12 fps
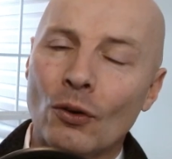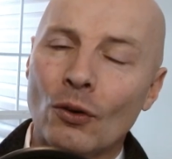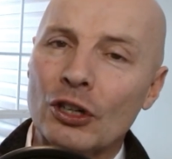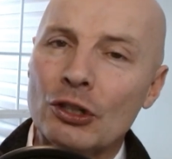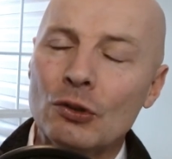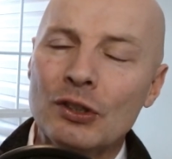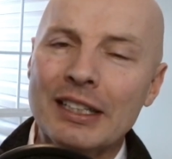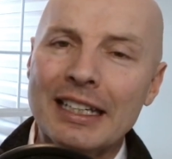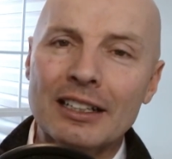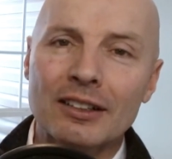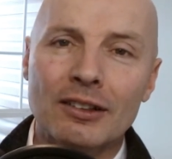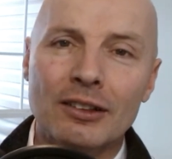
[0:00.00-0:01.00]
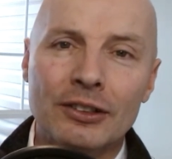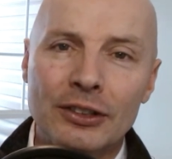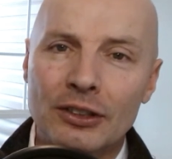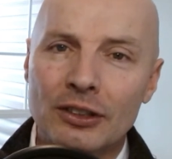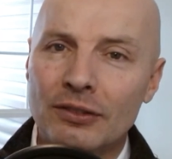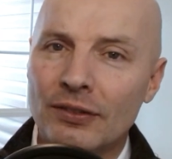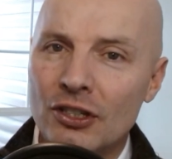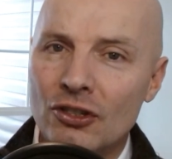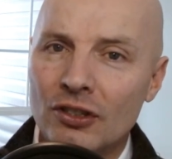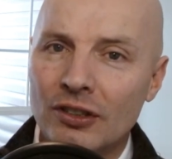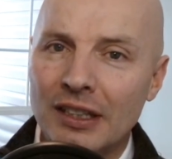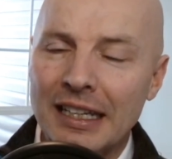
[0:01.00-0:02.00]
you need a clearer
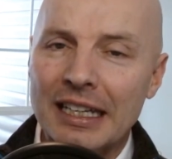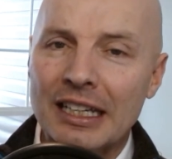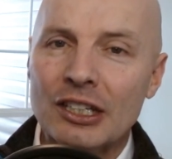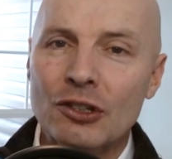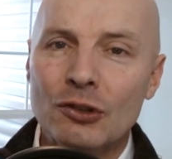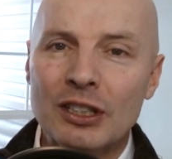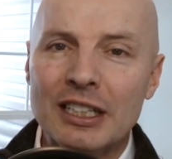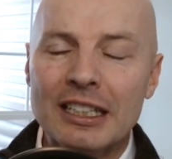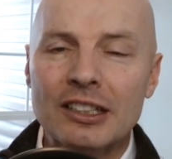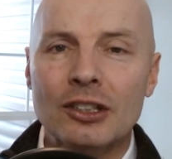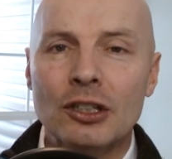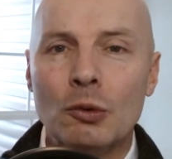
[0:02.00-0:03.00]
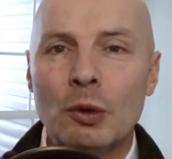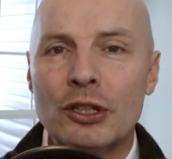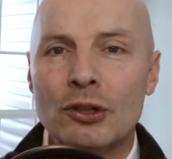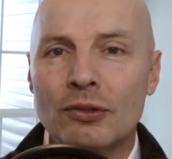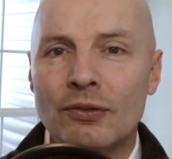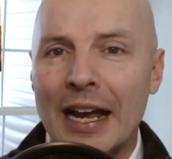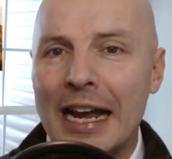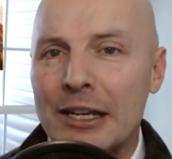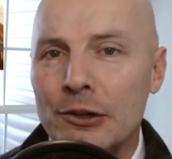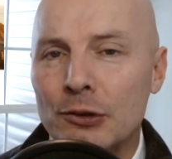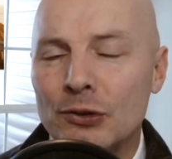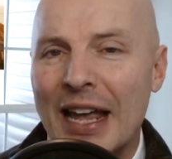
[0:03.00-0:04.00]
vision. You need to know what your
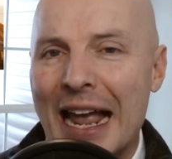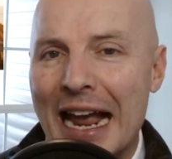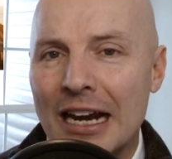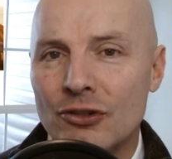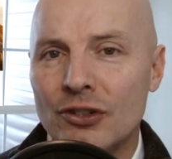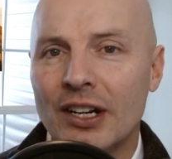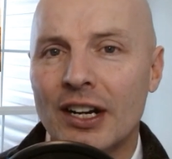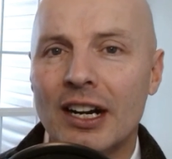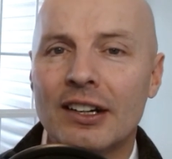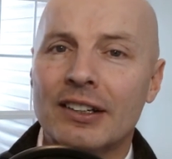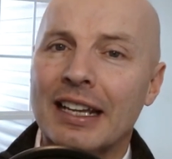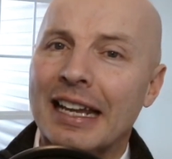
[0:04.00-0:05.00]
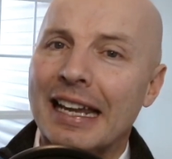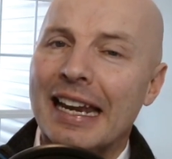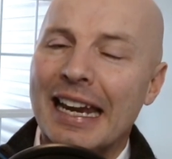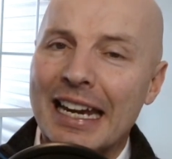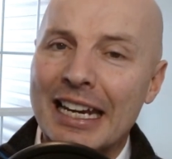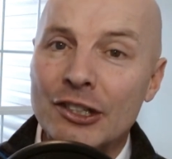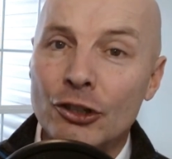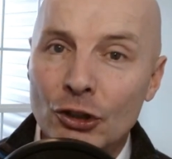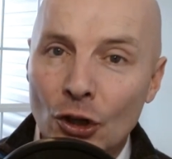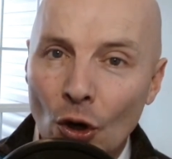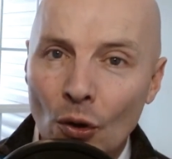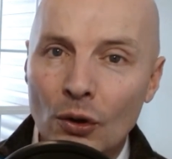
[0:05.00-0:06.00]
values actually are and your
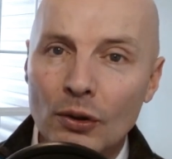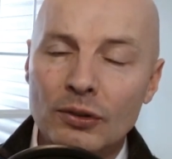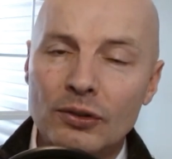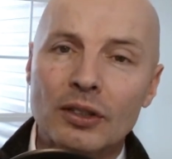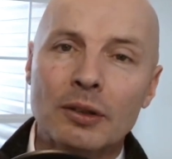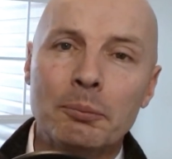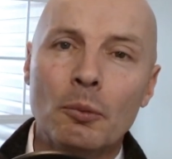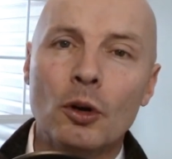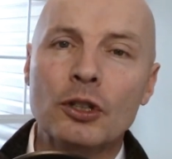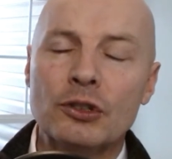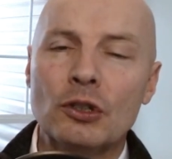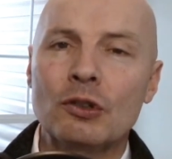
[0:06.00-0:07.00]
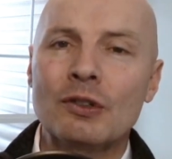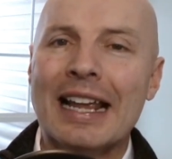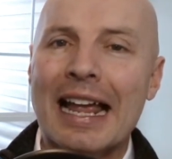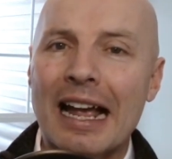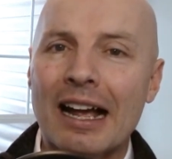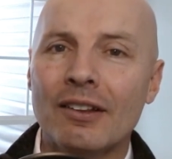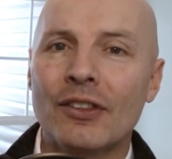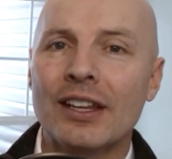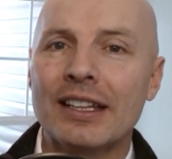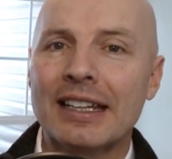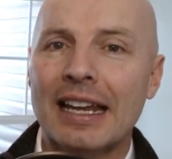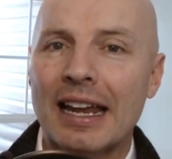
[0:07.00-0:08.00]
goals, more so now
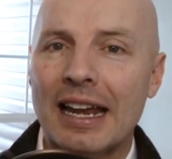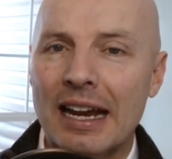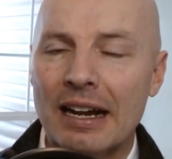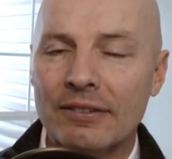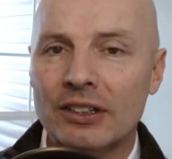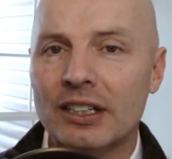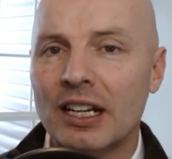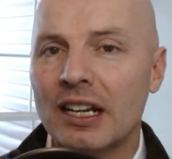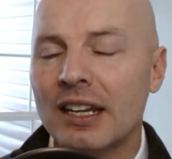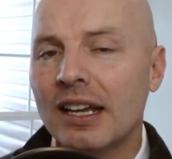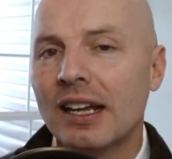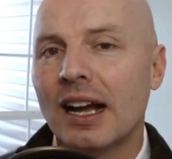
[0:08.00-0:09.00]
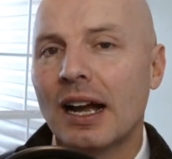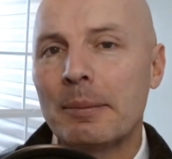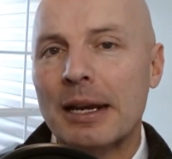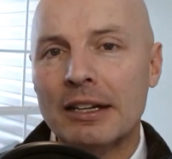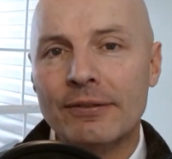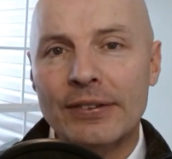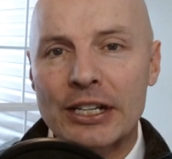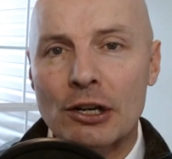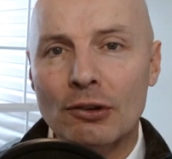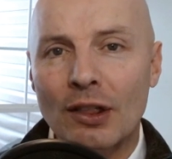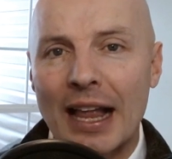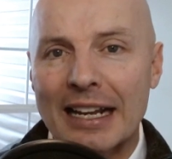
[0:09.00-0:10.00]
than ever. And I made a video
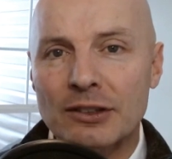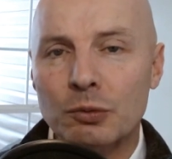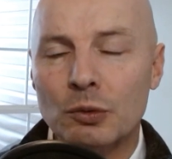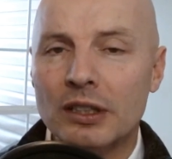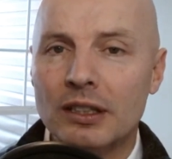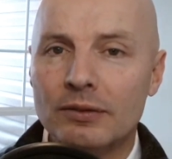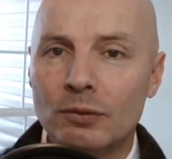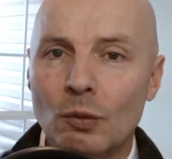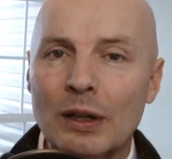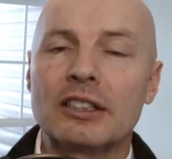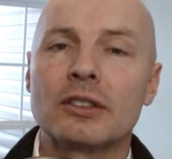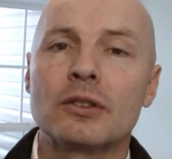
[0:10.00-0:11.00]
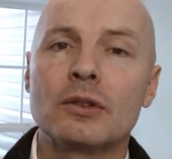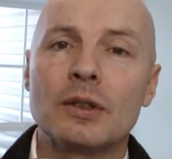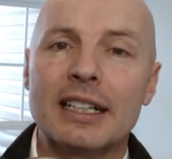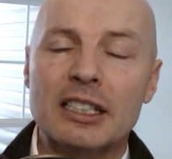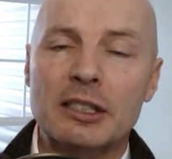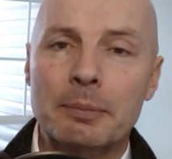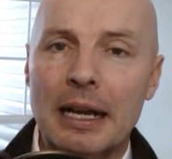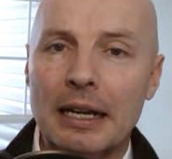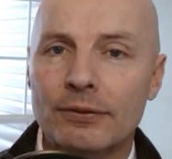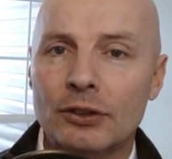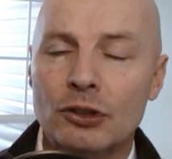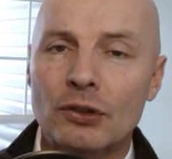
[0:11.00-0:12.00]
last week of what to expect
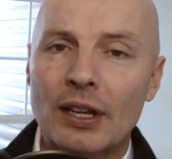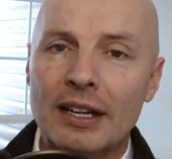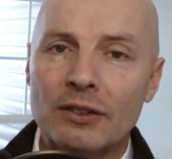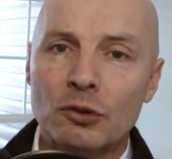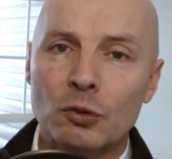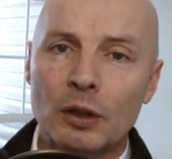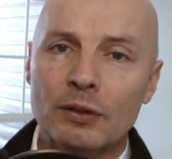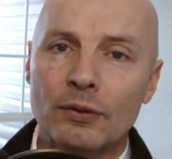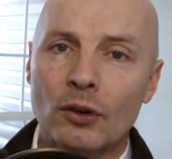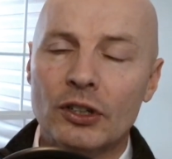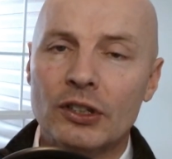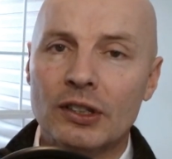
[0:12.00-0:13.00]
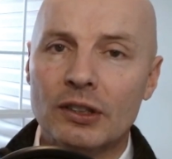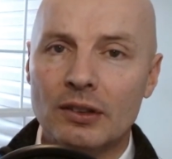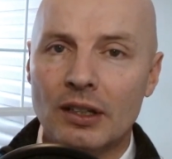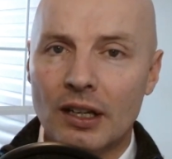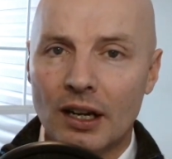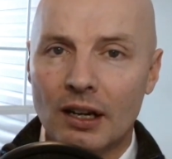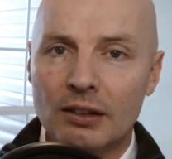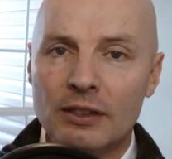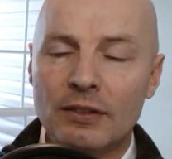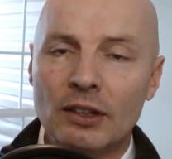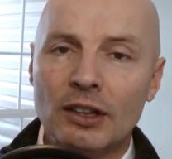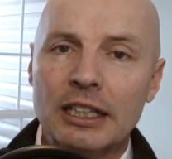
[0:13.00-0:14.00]
for 2024. I'll leave
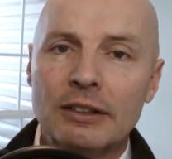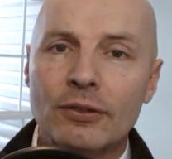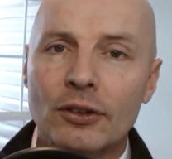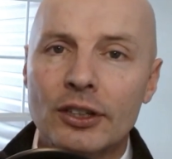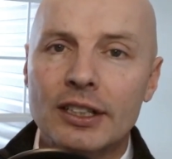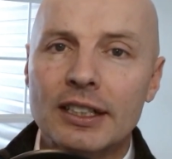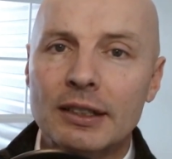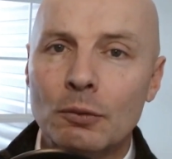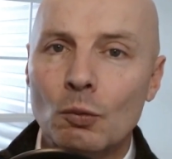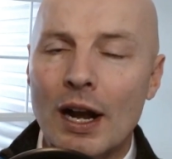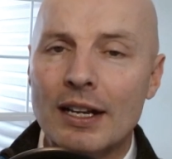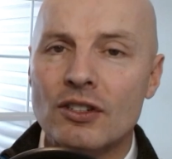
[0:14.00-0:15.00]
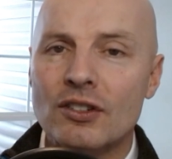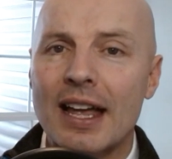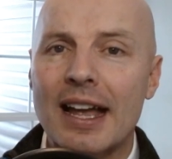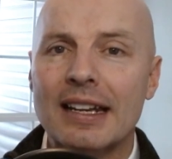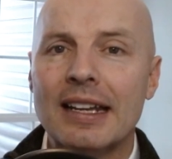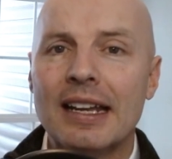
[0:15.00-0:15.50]
a link for you to watch that.